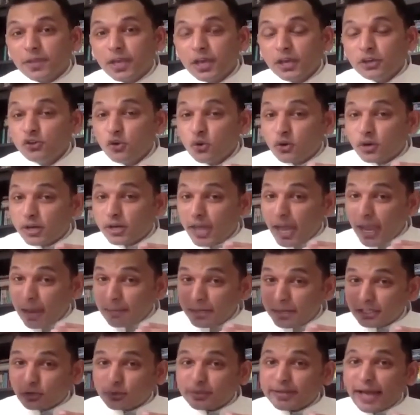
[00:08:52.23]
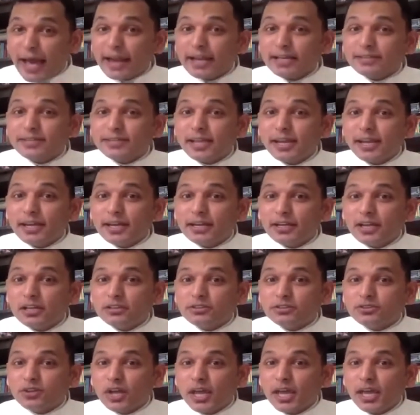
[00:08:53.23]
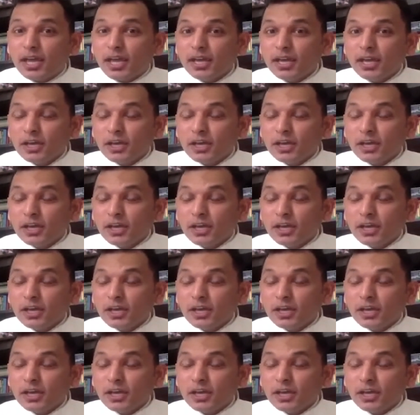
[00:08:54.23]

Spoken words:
You came into direct selling industry,